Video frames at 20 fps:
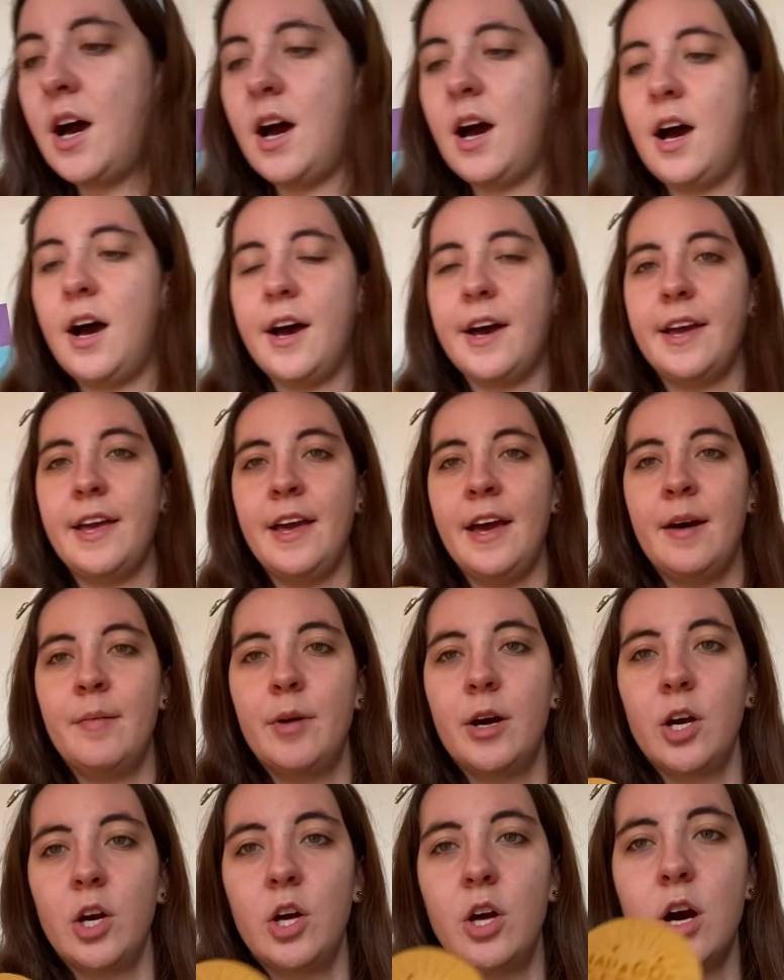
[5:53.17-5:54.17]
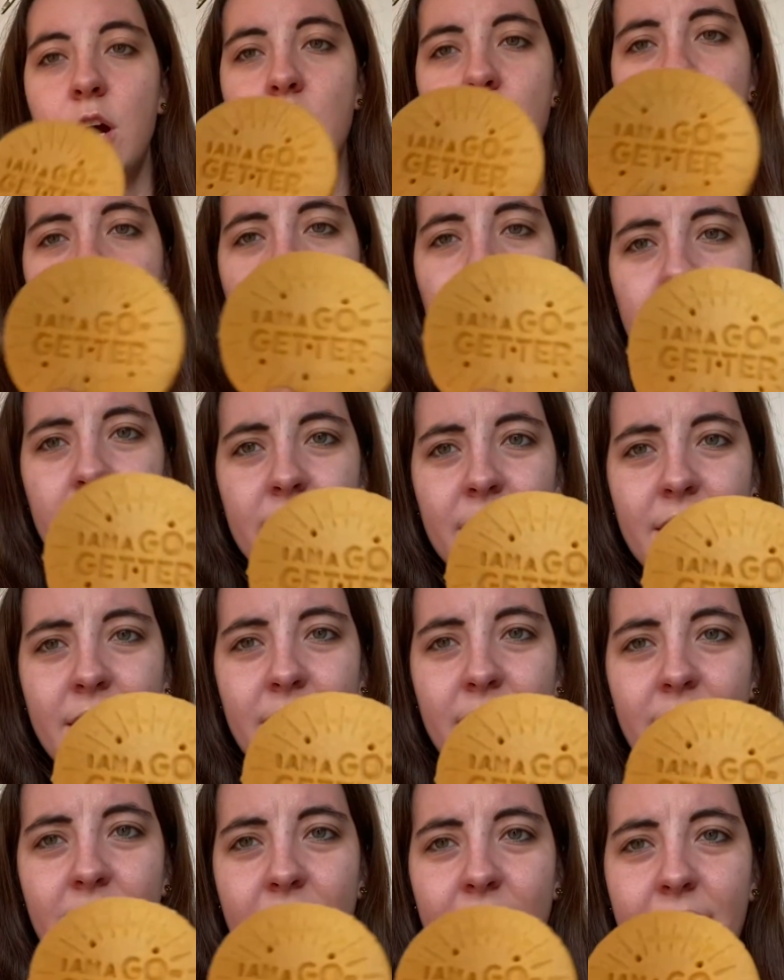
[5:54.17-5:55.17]
I am a
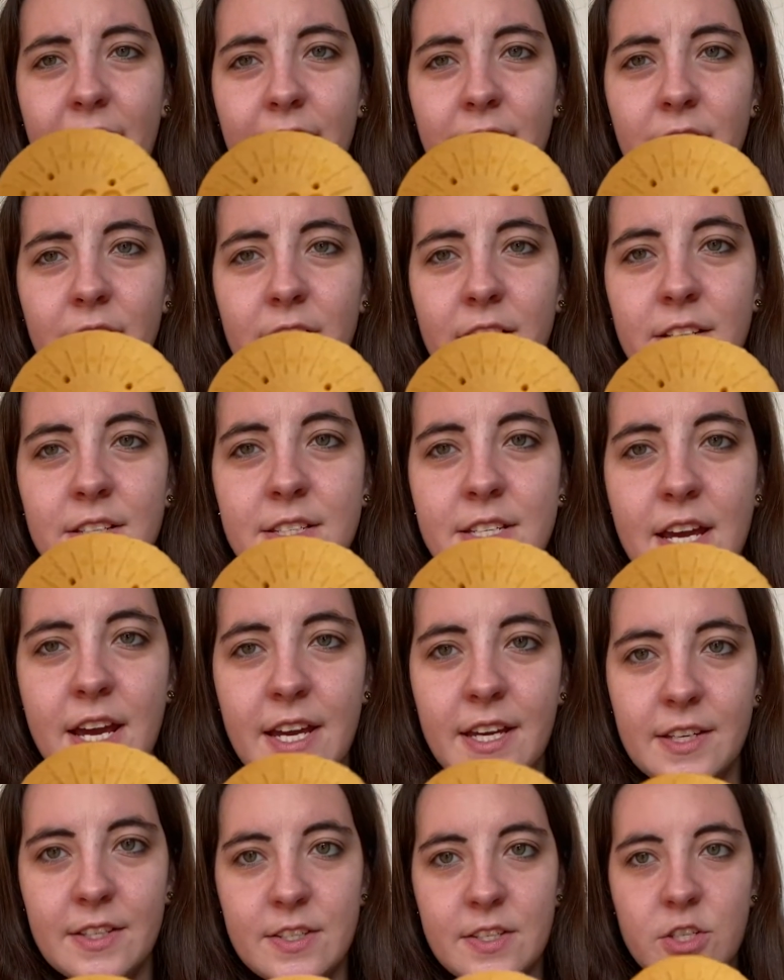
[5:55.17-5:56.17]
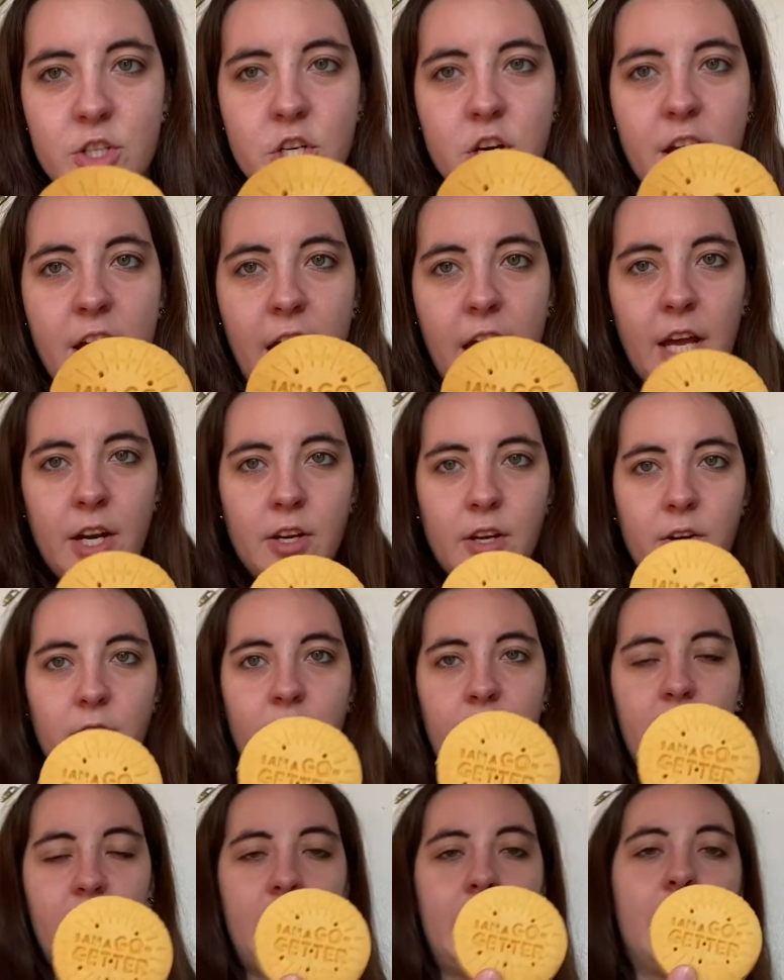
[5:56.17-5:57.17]
go-getter, dang straight.
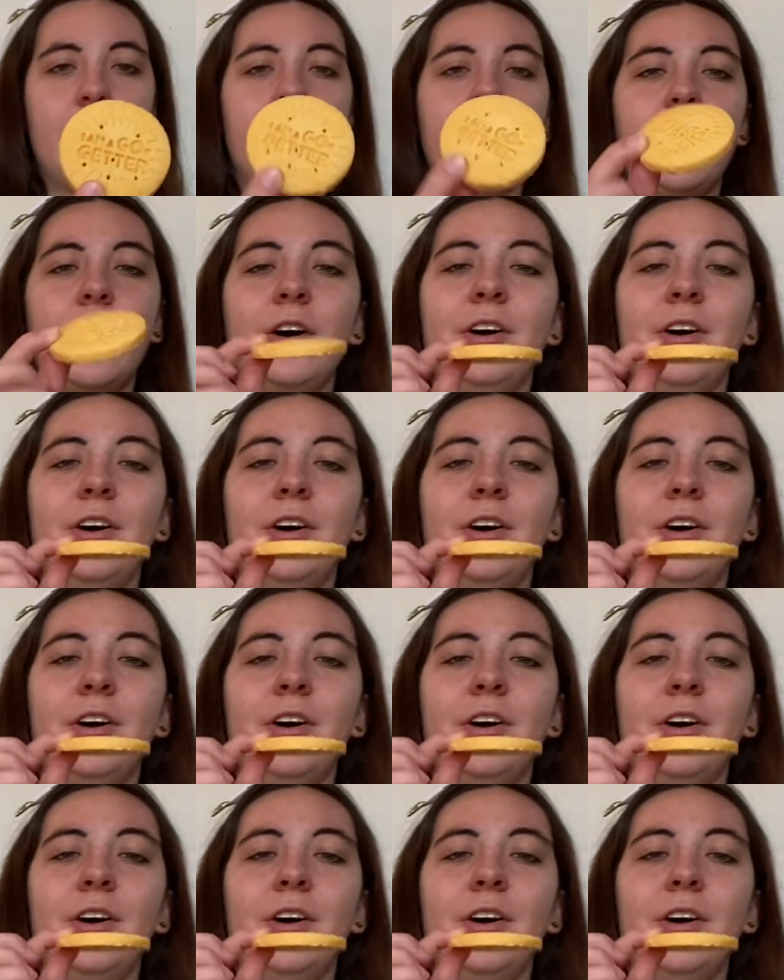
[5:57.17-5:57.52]
Okay, here we go.